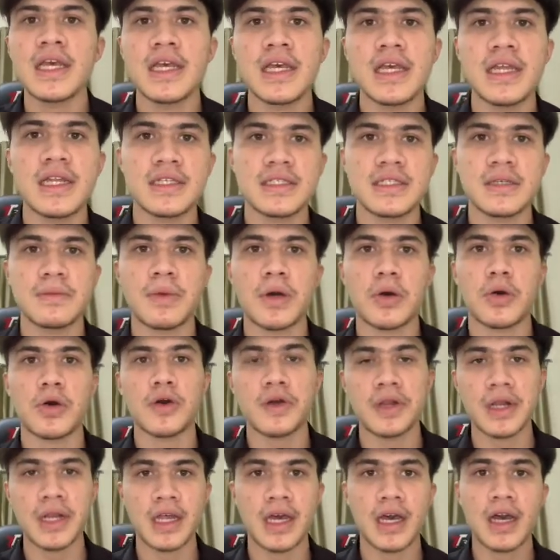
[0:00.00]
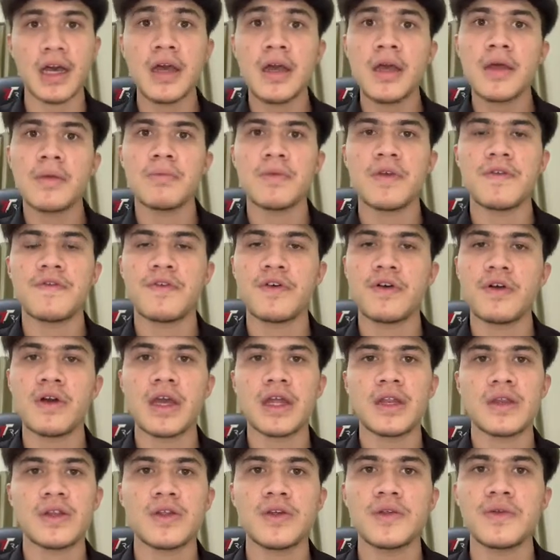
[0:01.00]
It is about Honda before
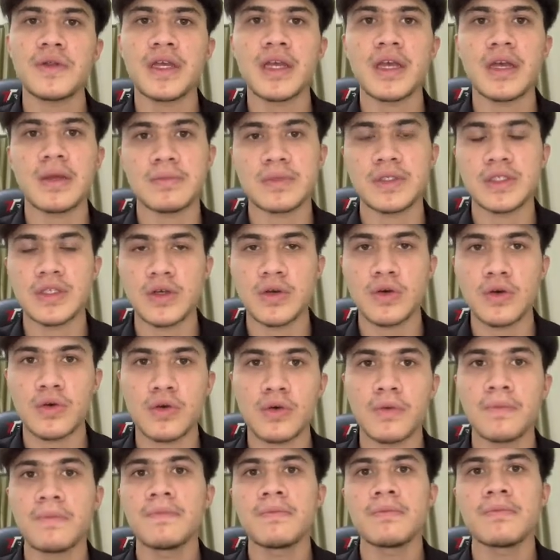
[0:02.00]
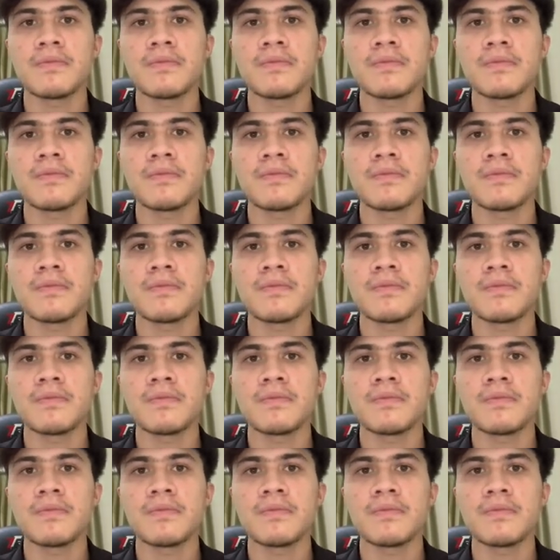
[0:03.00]
and during MCO.